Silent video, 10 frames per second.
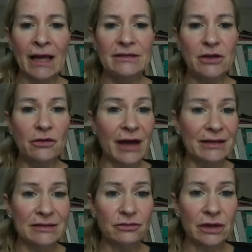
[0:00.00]
So
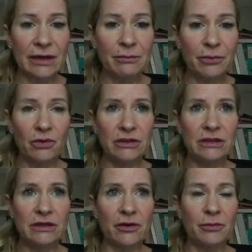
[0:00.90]
that's really important
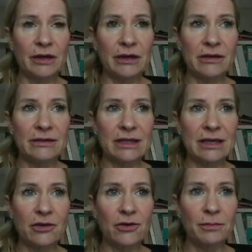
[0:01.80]
to know, because
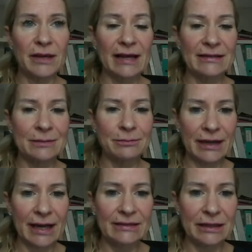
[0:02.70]
it could be as simple as,